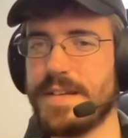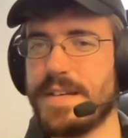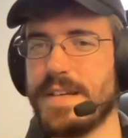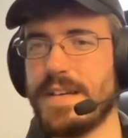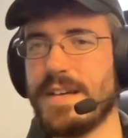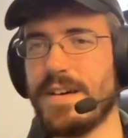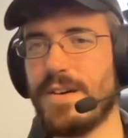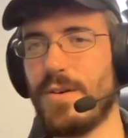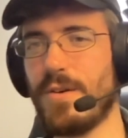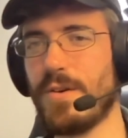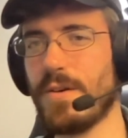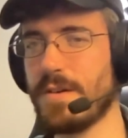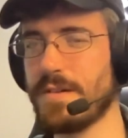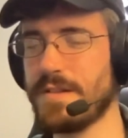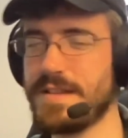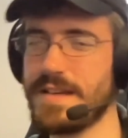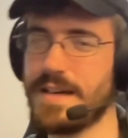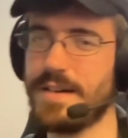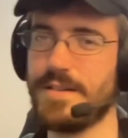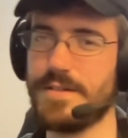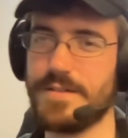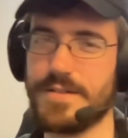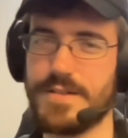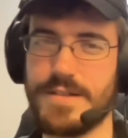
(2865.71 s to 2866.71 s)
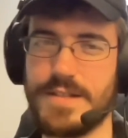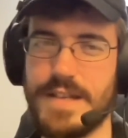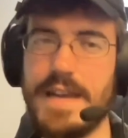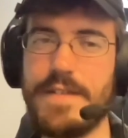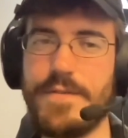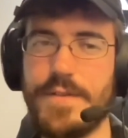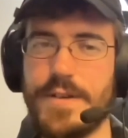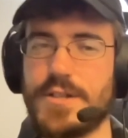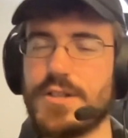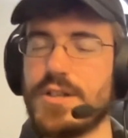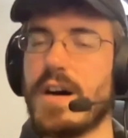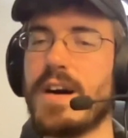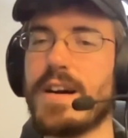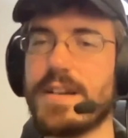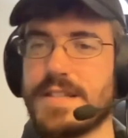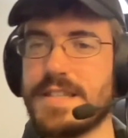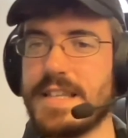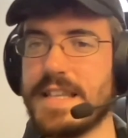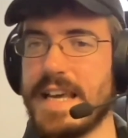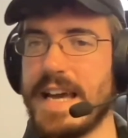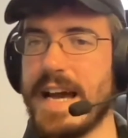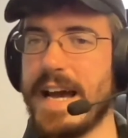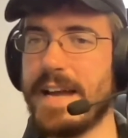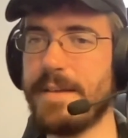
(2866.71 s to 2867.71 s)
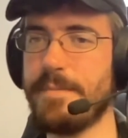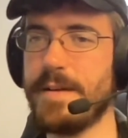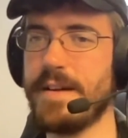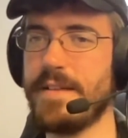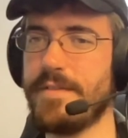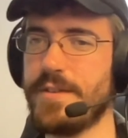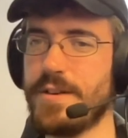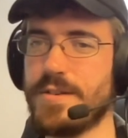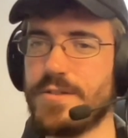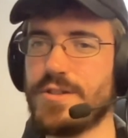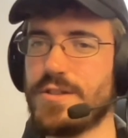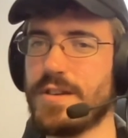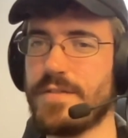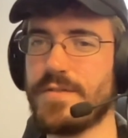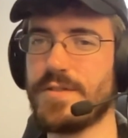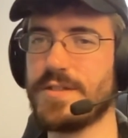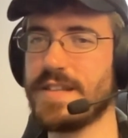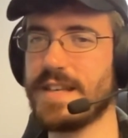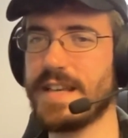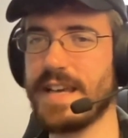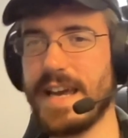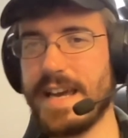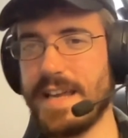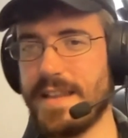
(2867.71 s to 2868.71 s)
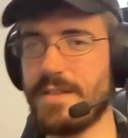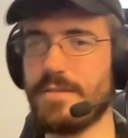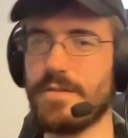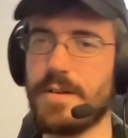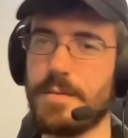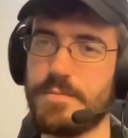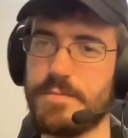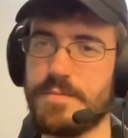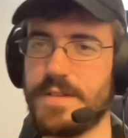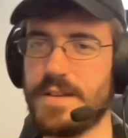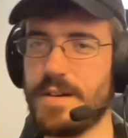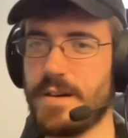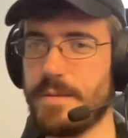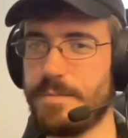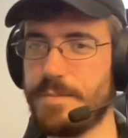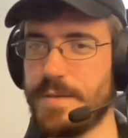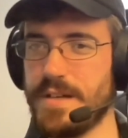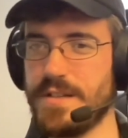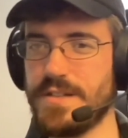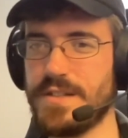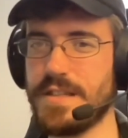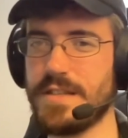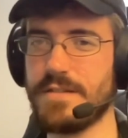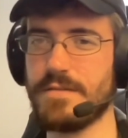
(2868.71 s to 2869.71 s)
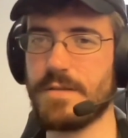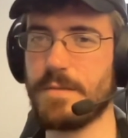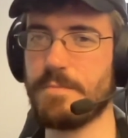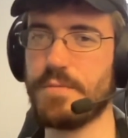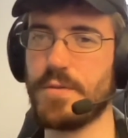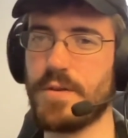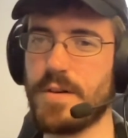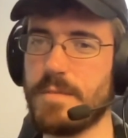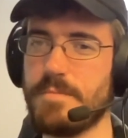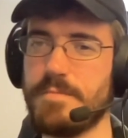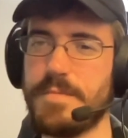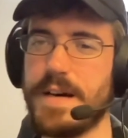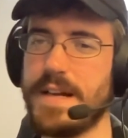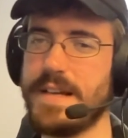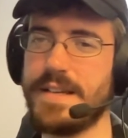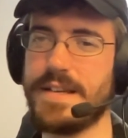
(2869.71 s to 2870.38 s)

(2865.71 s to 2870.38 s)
Or they'll even talk to the admin of your server saying, hey, they're abusing the report button.